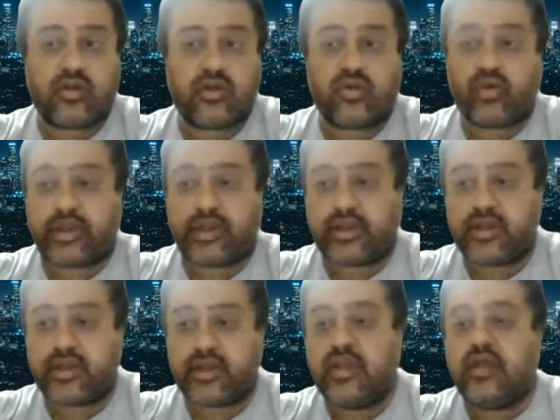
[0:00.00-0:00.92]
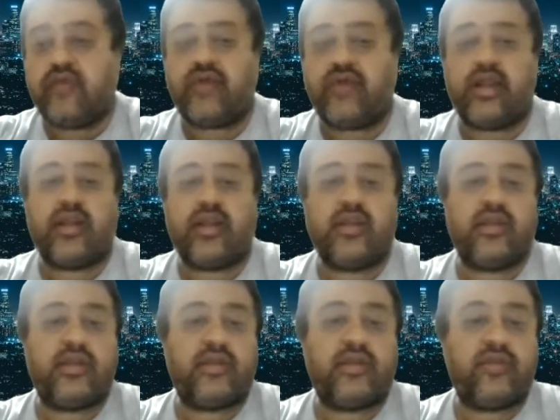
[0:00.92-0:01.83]
growing, while
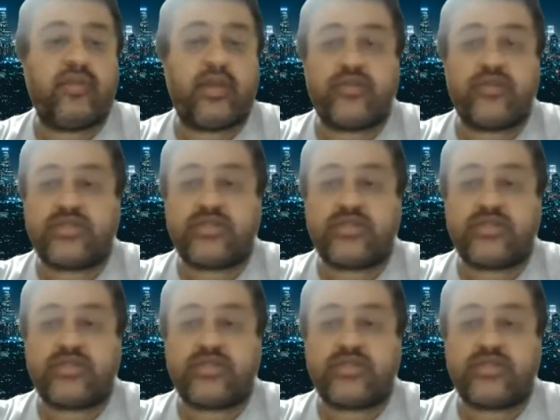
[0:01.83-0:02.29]
it will become